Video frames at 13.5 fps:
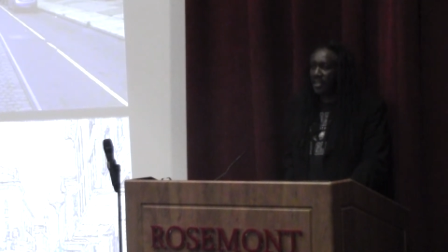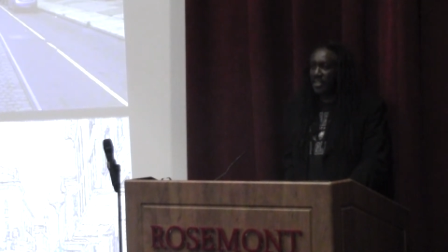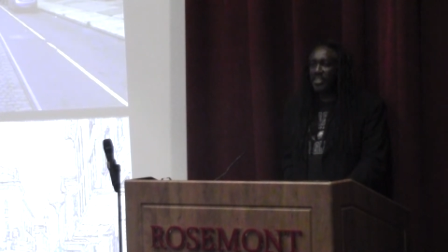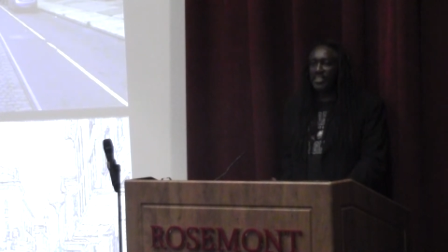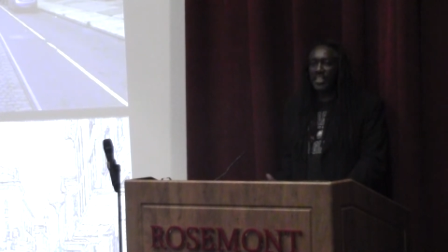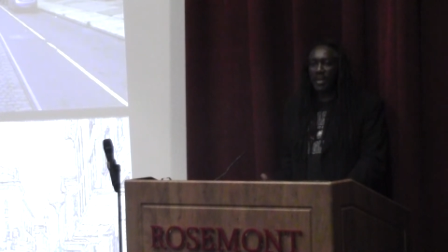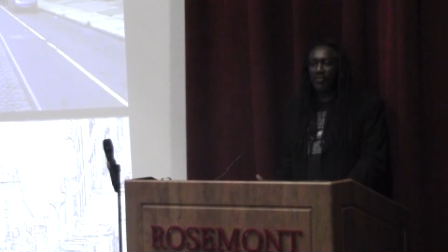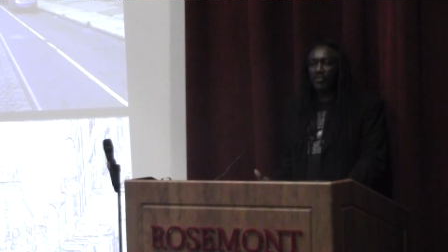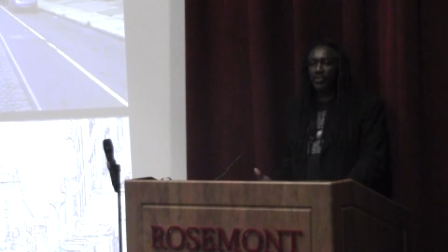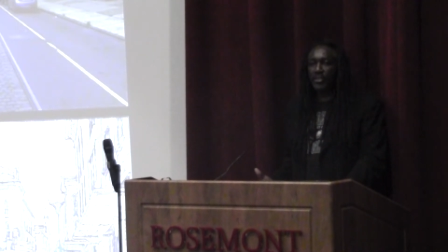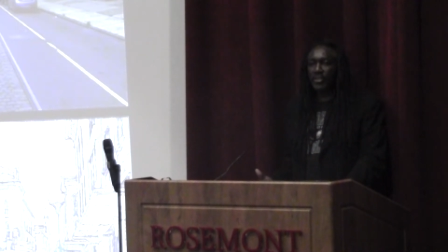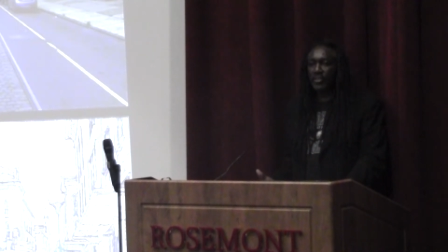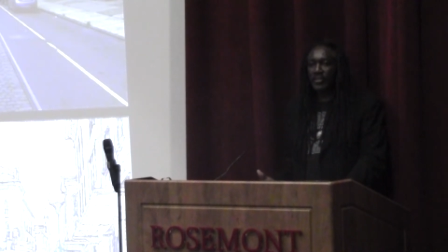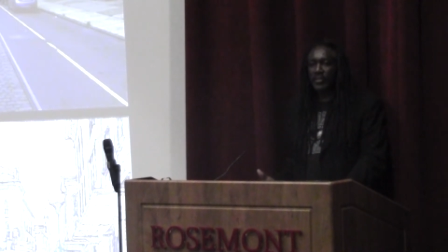into South Street.
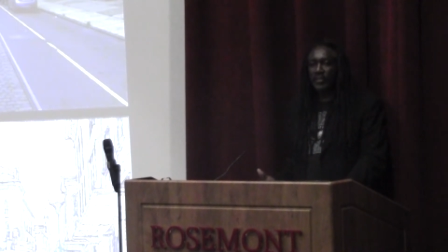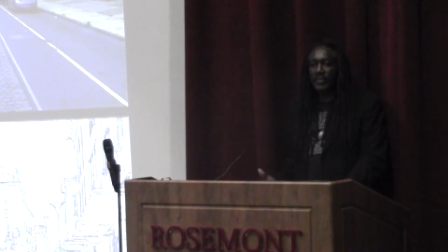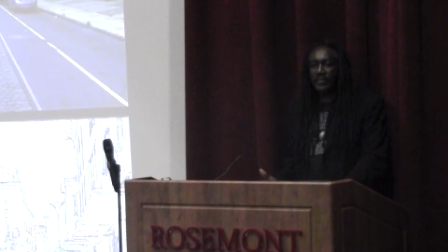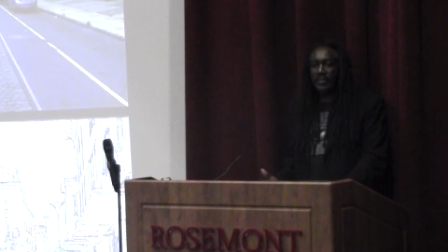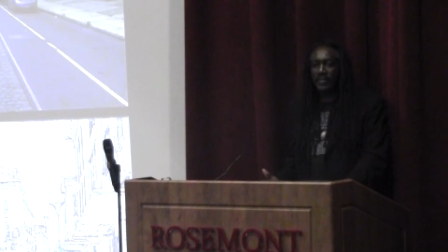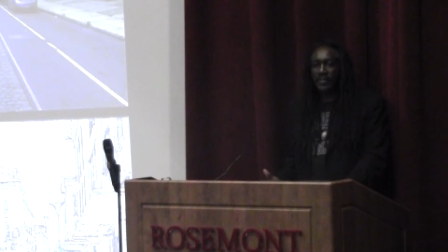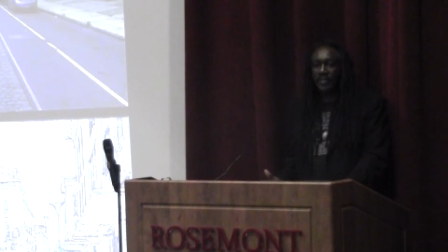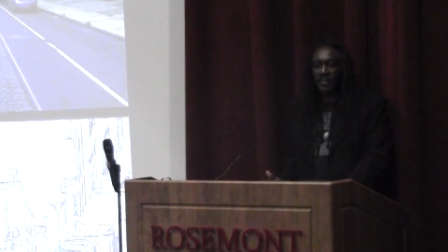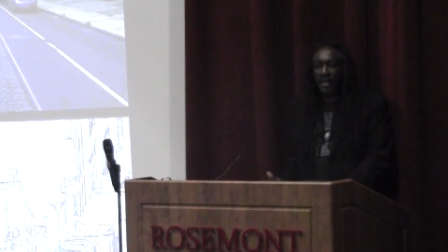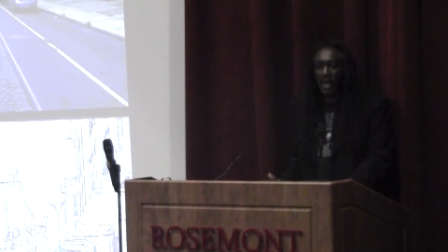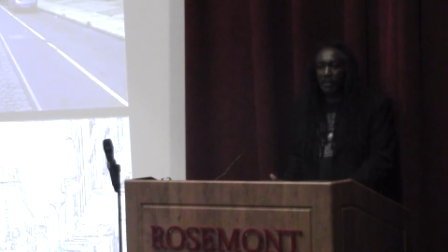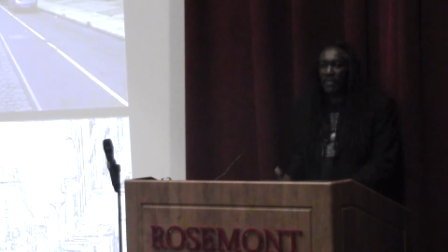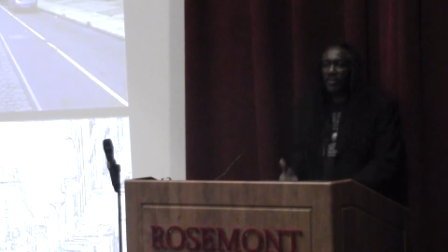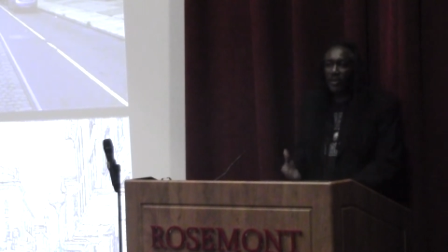
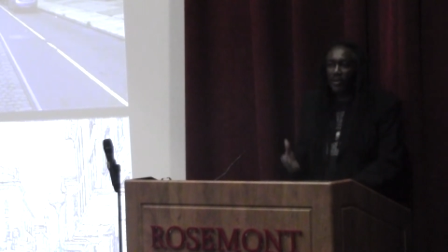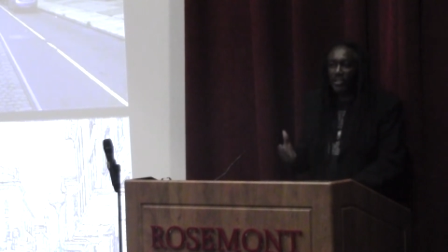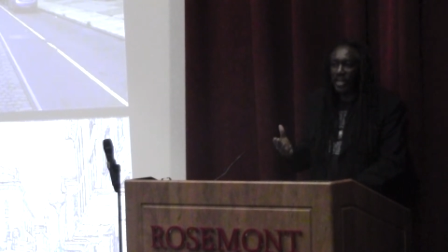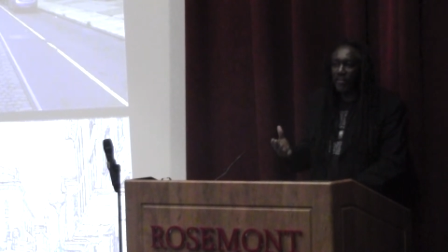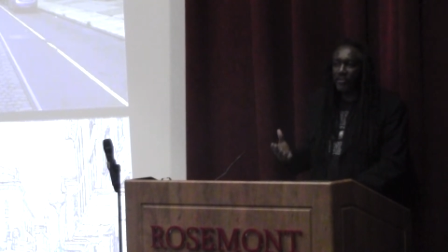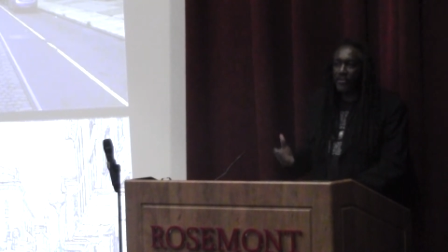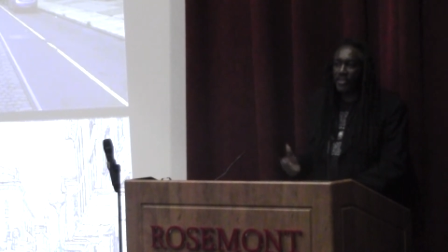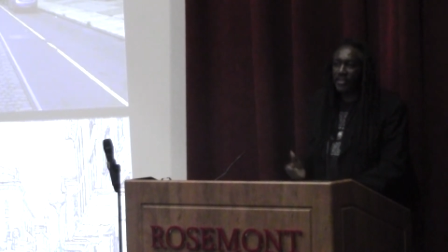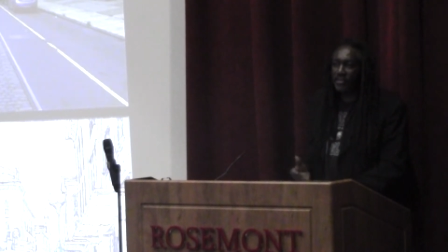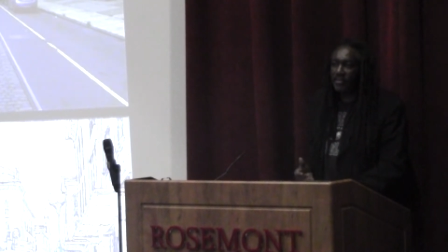How many of you go to South Street?